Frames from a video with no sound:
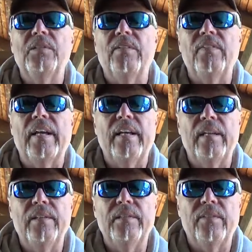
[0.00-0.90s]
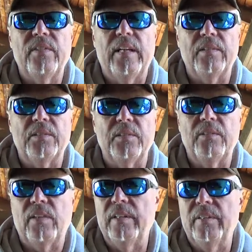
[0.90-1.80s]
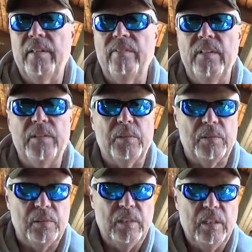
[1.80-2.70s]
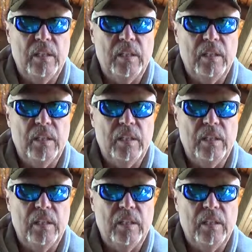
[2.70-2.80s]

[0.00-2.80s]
if not hundreds of thousands of other individuals